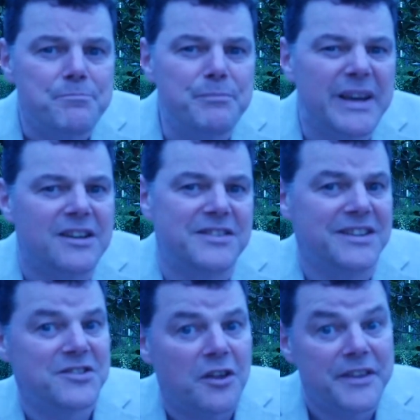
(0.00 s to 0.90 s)
because
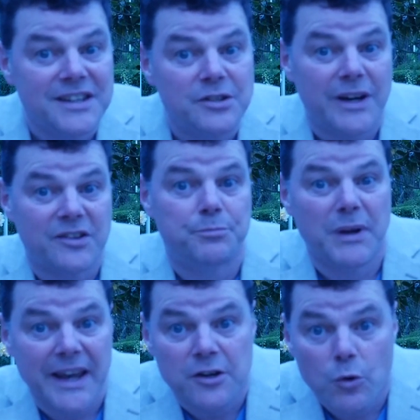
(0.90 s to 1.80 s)
there's nothing to
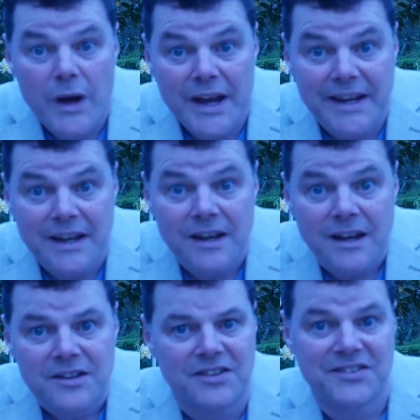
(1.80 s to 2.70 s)
explain away
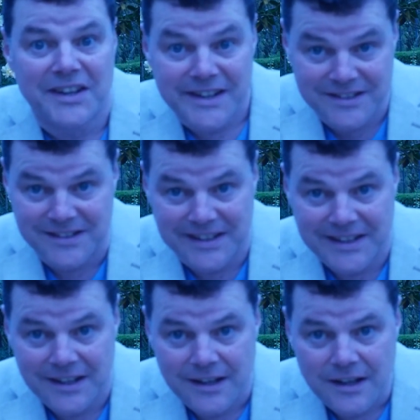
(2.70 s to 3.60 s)

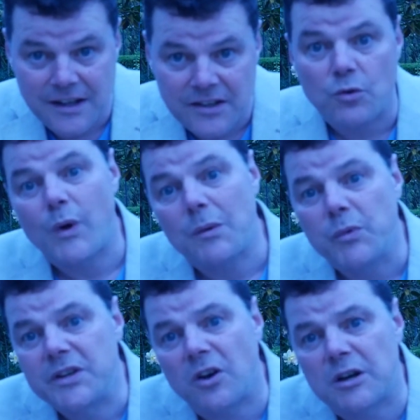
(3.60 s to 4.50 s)
societally. So when
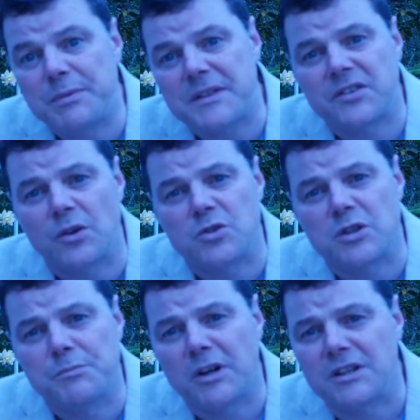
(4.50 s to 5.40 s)
we talk about the
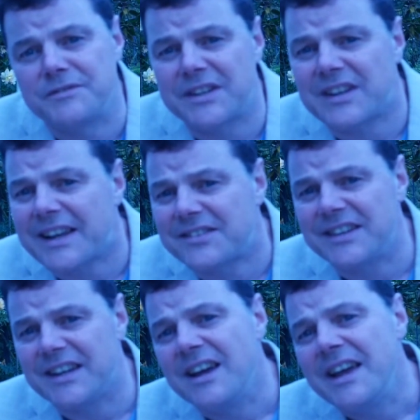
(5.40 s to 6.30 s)
social model of
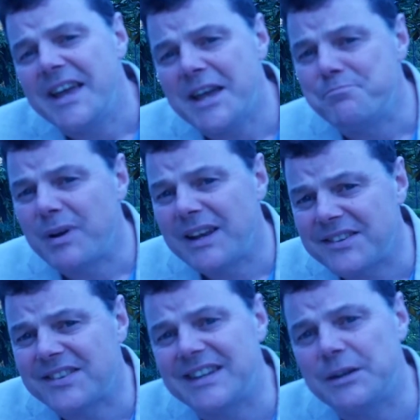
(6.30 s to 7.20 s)
dyslexia,
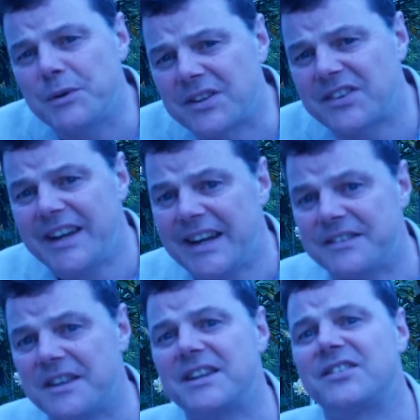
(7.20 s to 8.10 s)
implicitly we're saying
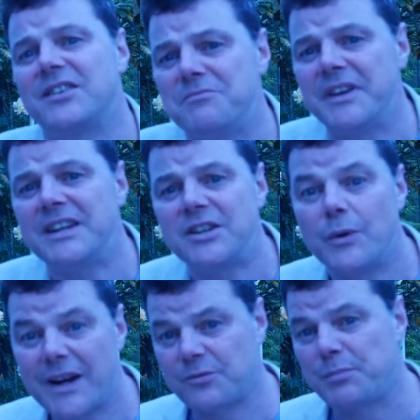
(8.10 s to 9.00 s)
that there's something
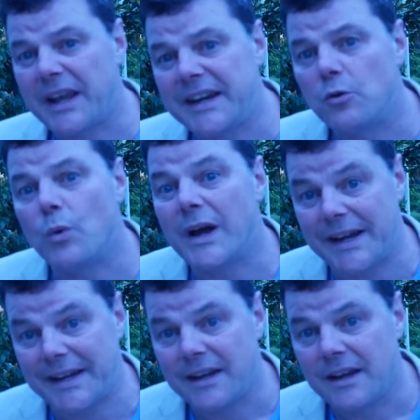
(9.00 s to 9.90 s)
to explain
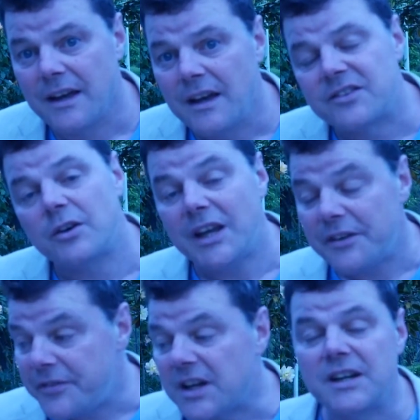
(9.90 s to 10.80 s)
away. So
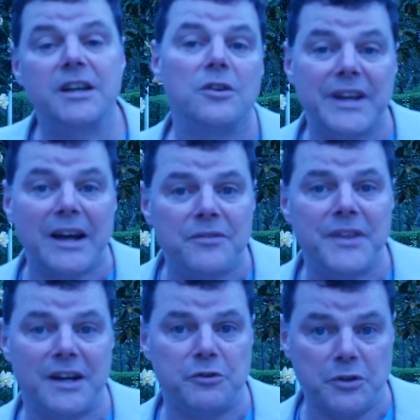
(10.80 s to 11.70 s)
if you're going to go down
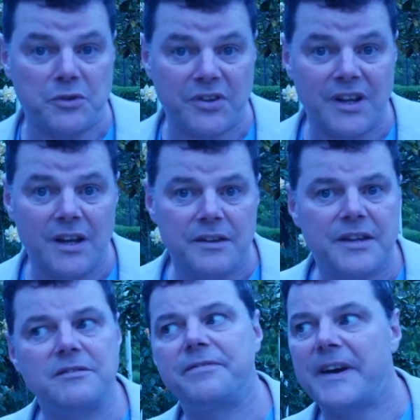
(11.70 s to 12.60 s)
that route,
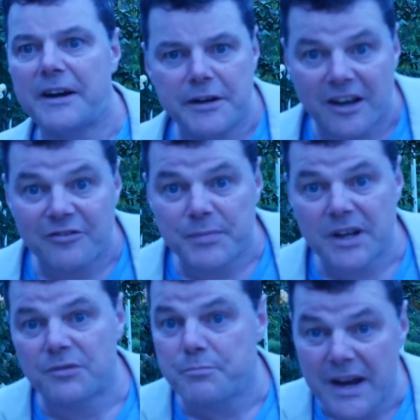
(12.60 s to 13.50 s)
then fair enough,
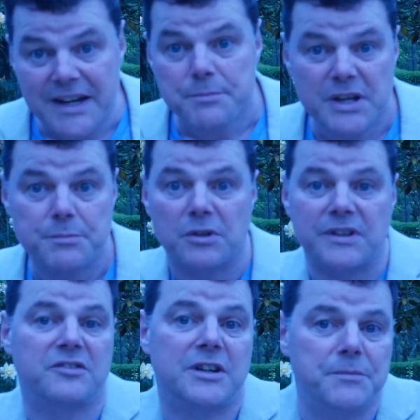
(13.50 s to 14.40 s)
because many people
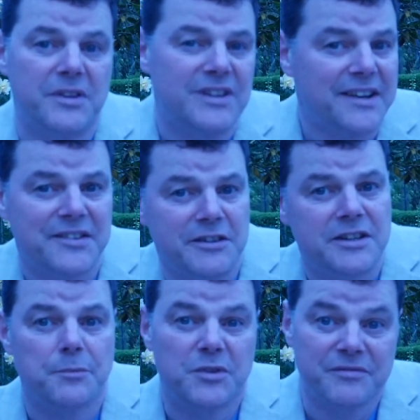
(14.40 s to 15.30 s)
describe dyslexia in
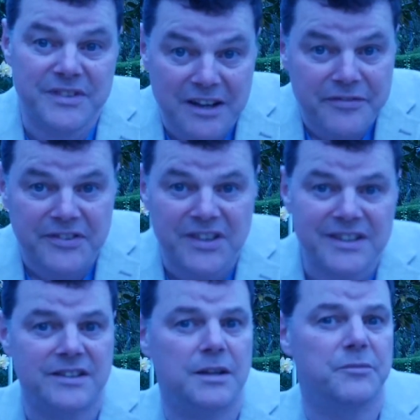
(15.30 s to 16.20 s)
terms of
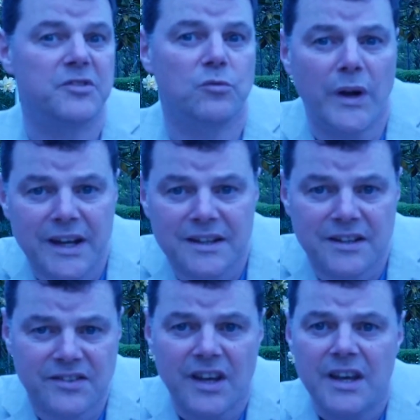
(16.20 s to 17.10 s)
deficit, in terms of
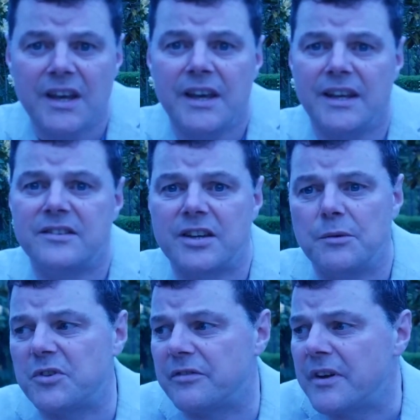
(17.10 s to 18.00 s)
weakness, in
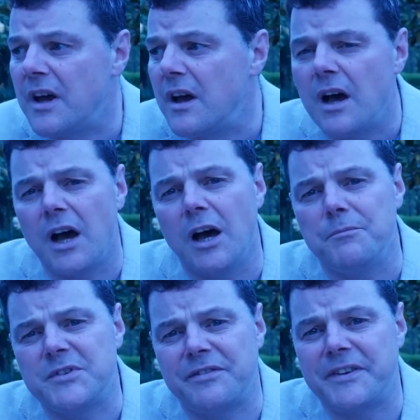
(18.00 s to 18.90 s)
terms of
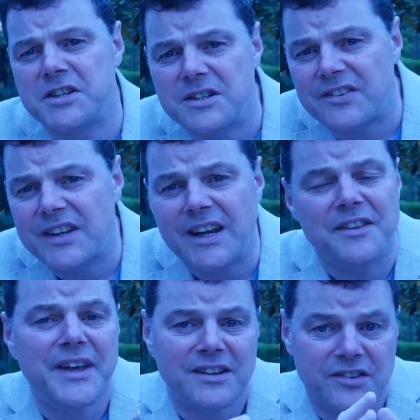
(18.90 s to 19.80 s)
deficiency,
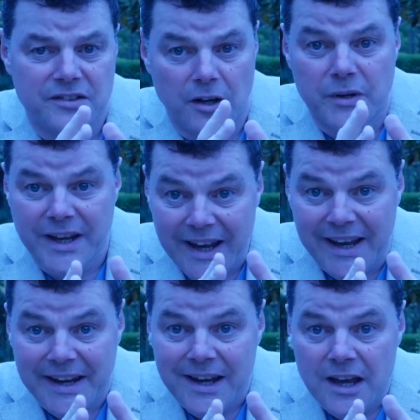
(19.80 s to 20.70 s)
and that's
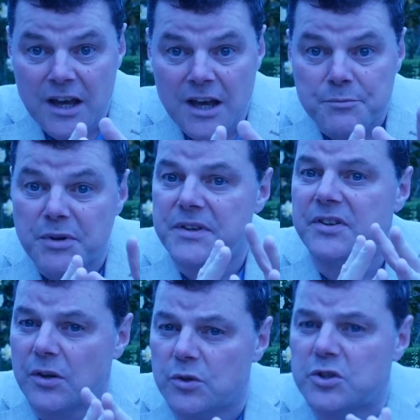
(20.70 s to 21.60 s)
okay. But the
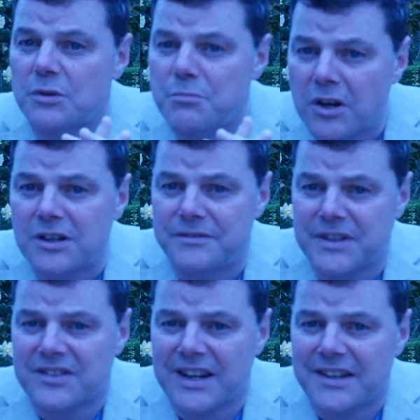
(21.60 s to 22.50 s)
social model of
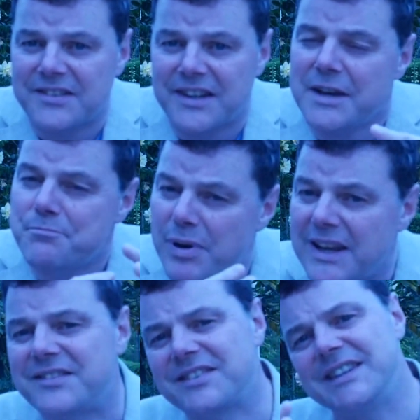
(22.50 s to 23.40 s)
dyslexia
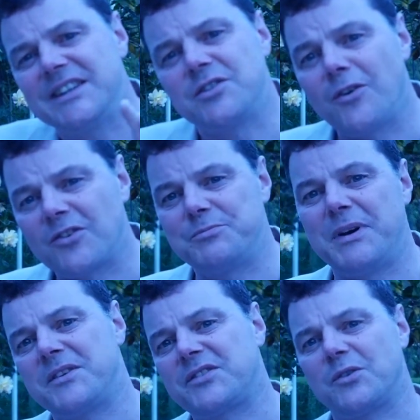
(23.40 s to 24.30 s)
implicitly talks
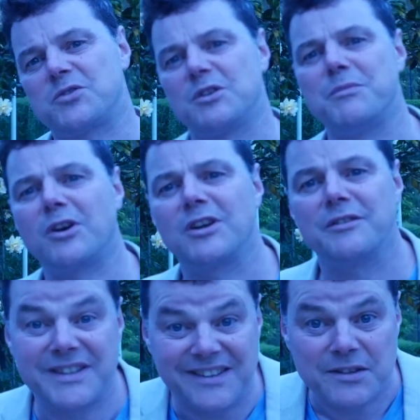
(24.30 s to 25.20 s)
about the social model
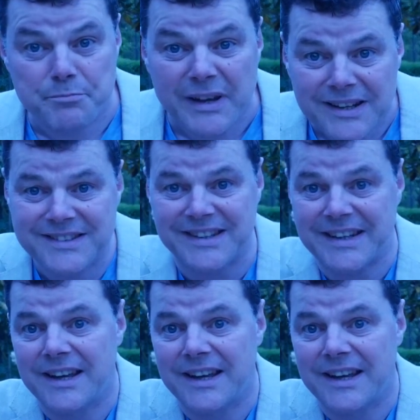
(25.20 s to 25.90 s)
of a disability